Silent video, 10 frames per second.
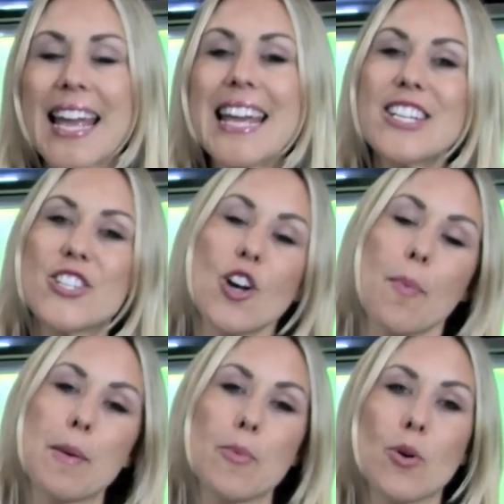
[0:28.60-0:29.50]
Each
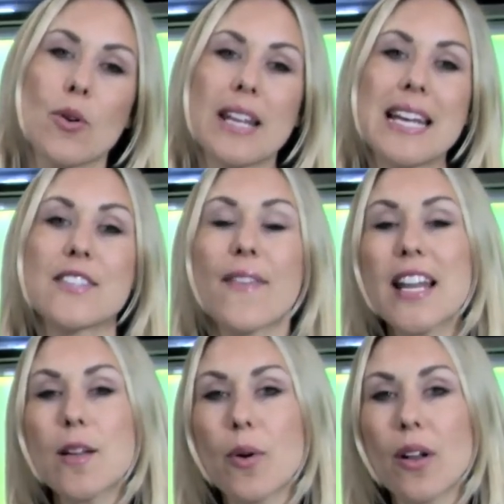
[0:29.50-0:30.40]
chopping board is
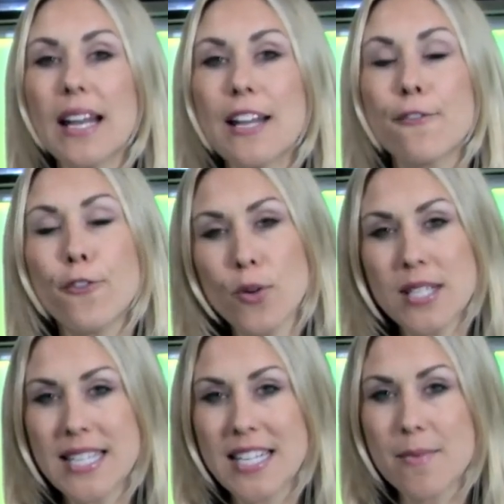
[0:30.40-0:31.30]
available in
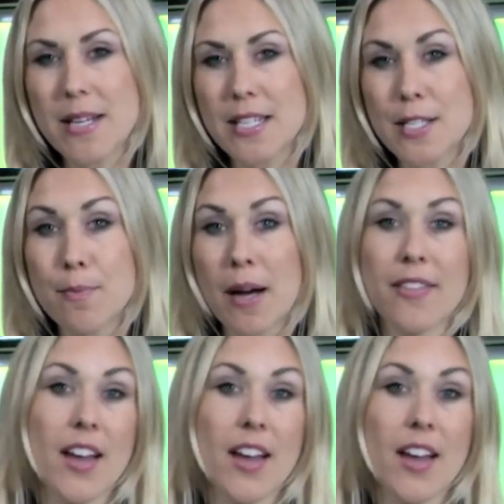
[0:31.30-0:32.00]
40cm by